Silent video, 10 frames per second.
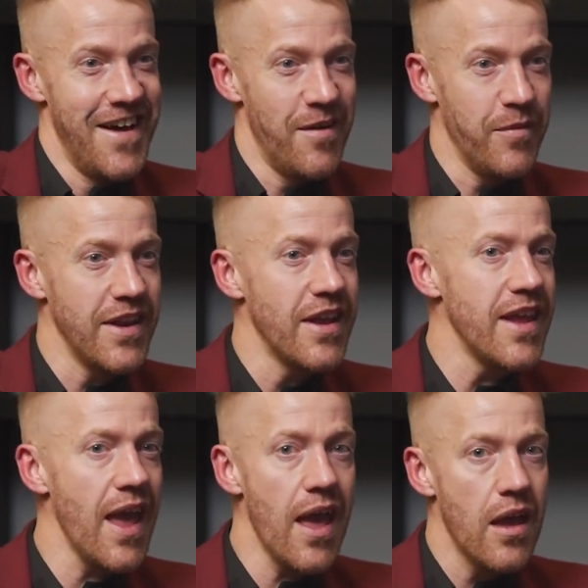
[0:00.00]
I mean,
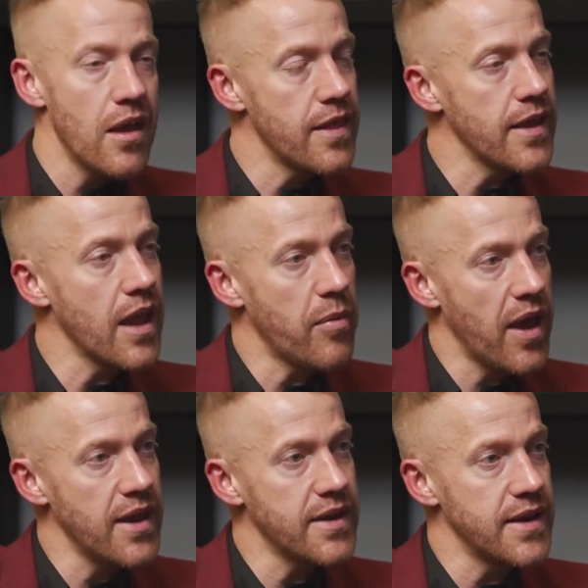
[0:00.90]
yeah, they get
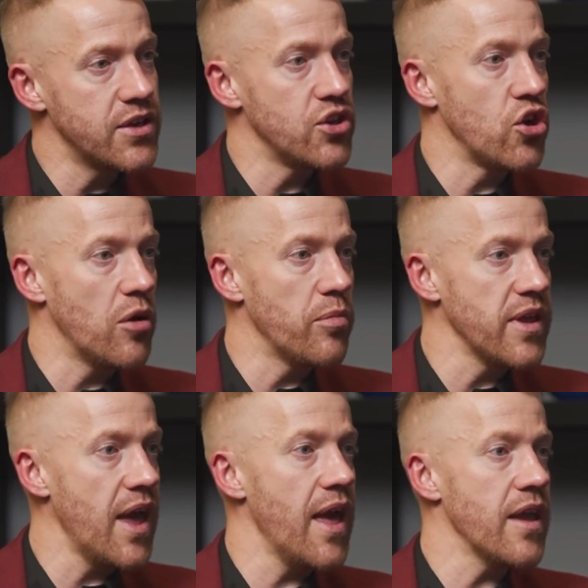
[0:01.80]
paid, it's a job,
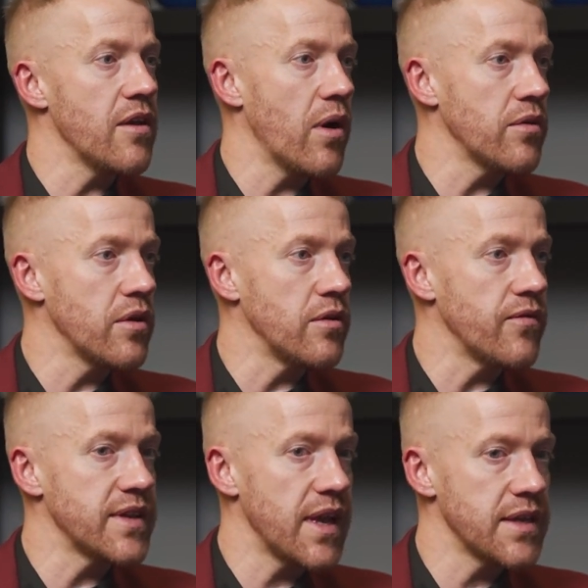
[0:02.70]
yay, well done,
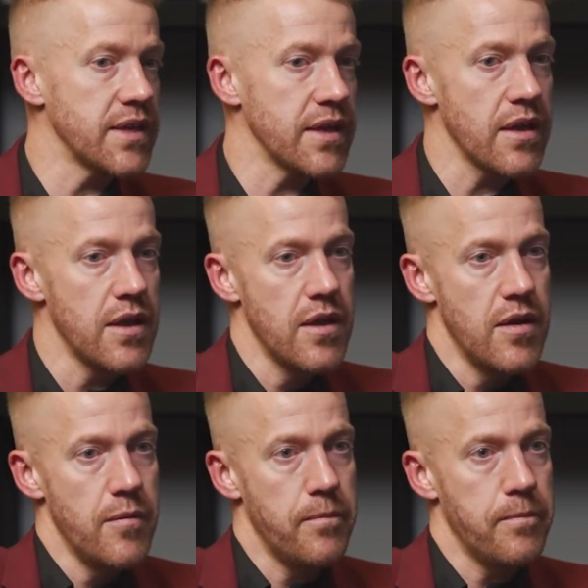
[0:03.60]
fantastic.
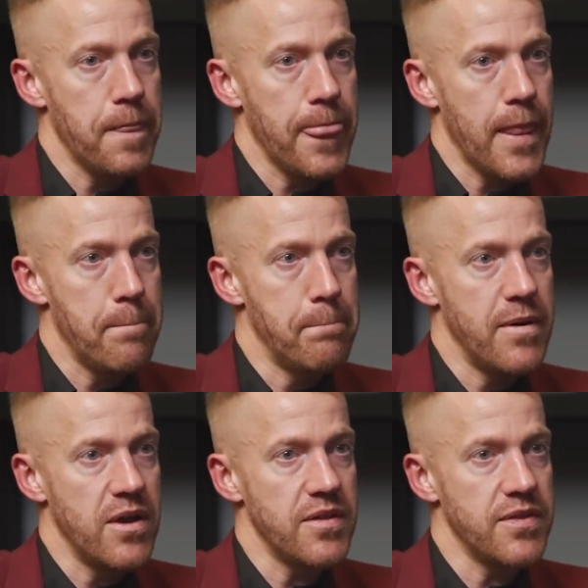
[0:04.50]

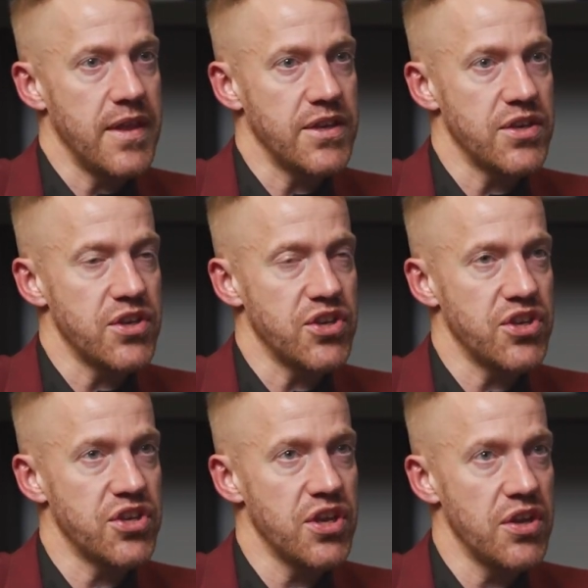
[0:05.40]
But there's a
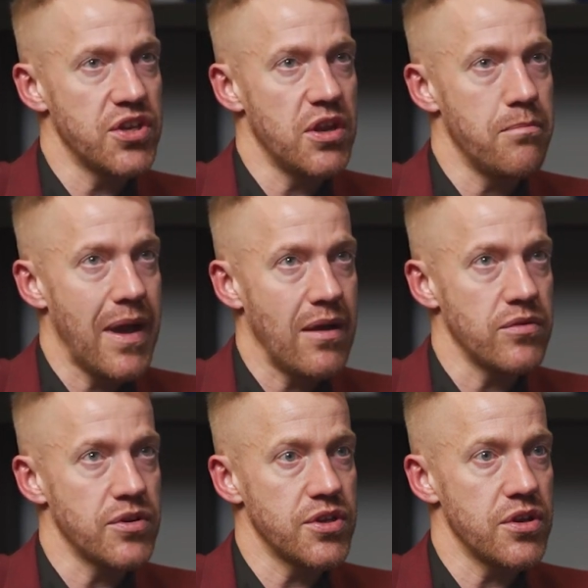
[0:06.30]
certain
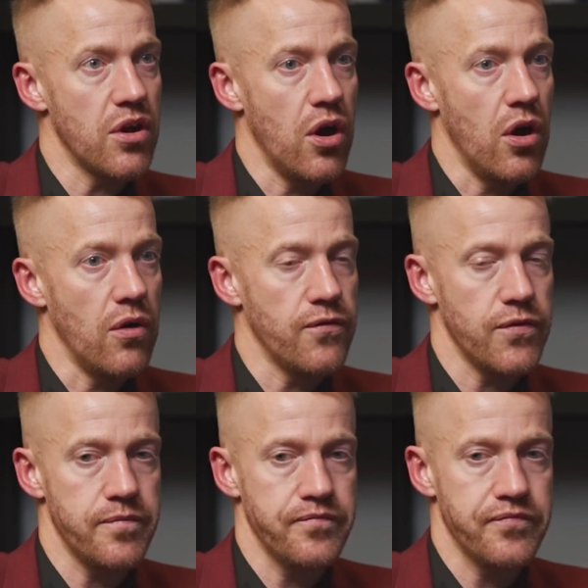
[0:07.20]
amount
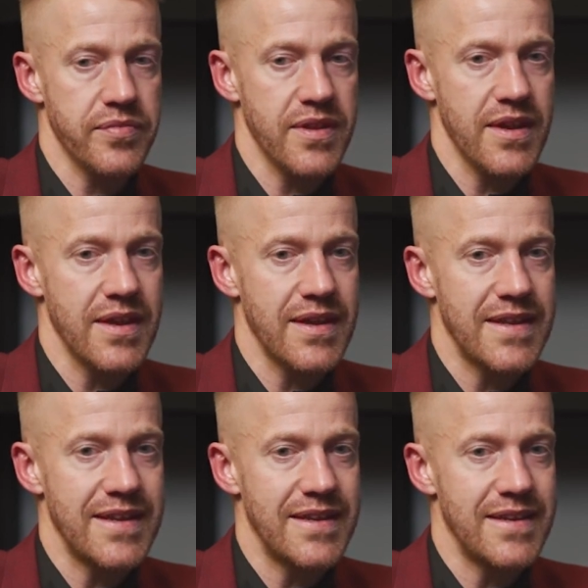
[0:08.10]
of
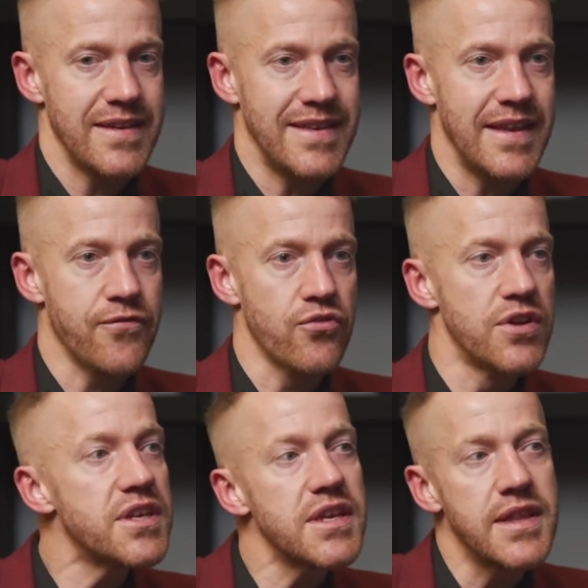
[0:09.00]

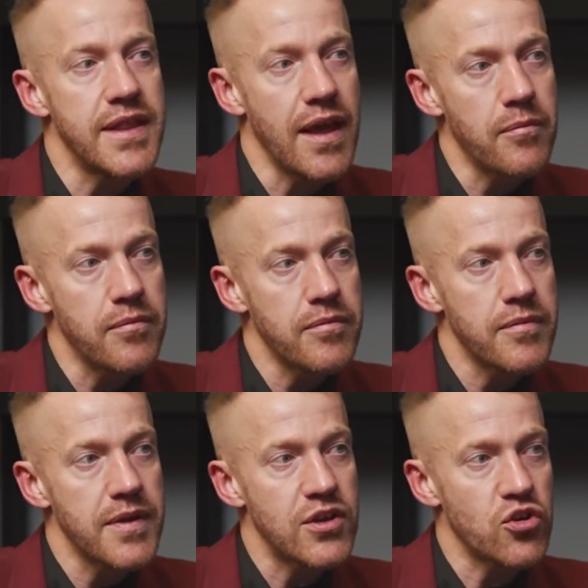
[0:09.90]
difference in them.
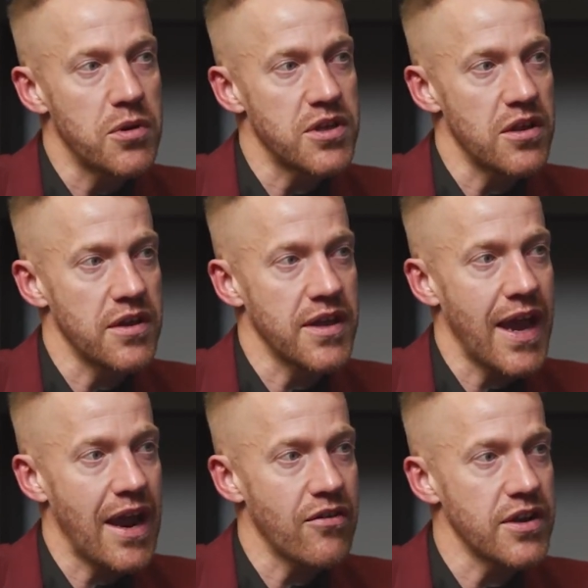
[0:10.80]
It's almost like a
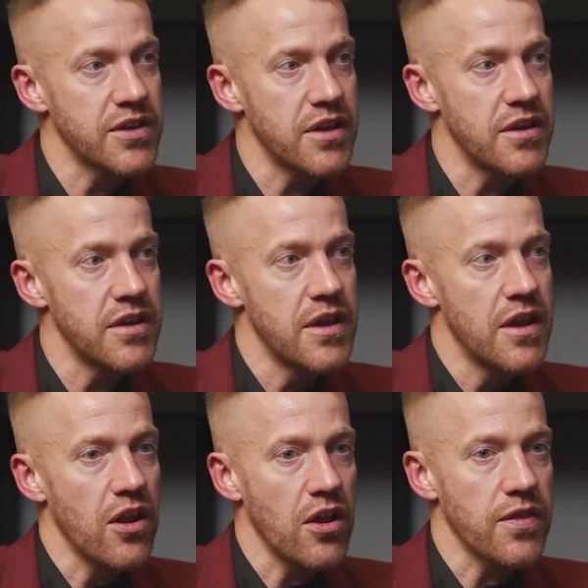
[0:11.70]
character,
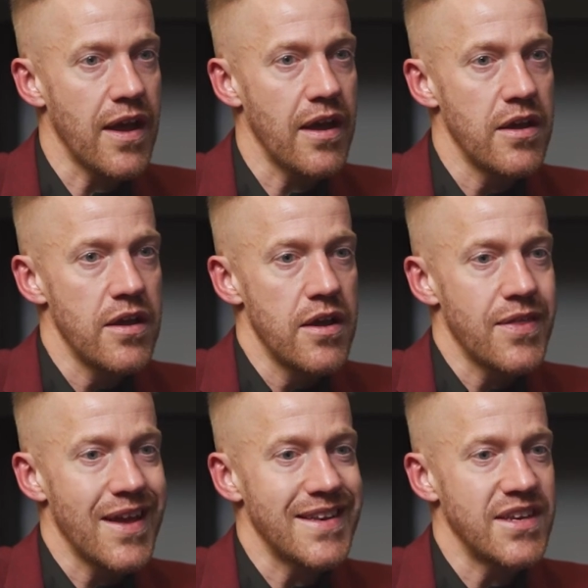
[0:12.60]
like that
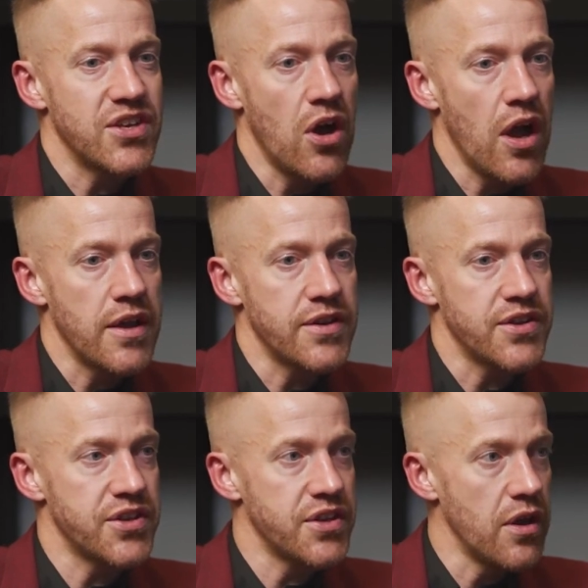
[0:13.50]
desire to
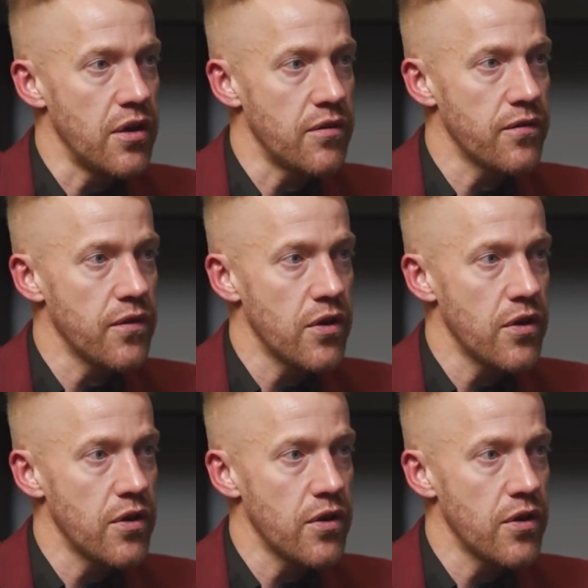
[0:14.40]
serve.